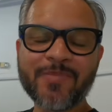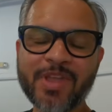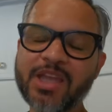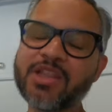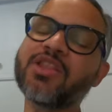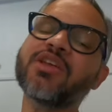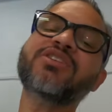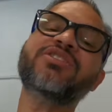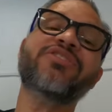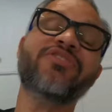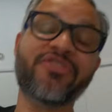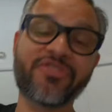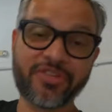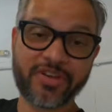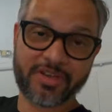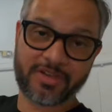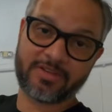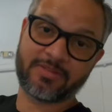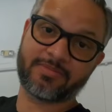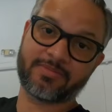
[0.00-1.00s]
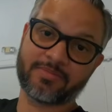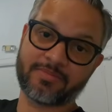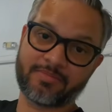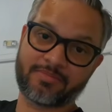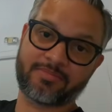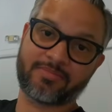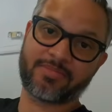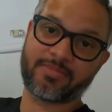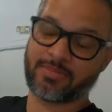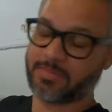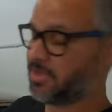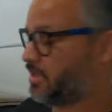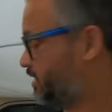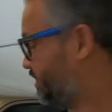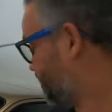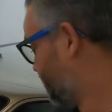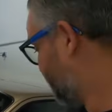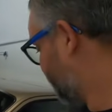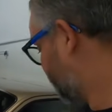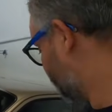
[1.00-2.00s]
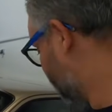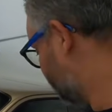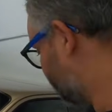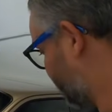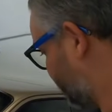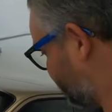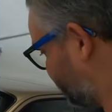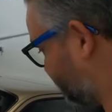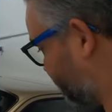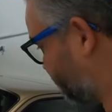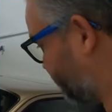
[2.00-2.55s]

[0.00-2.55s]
It doesn't fit. It just doesn't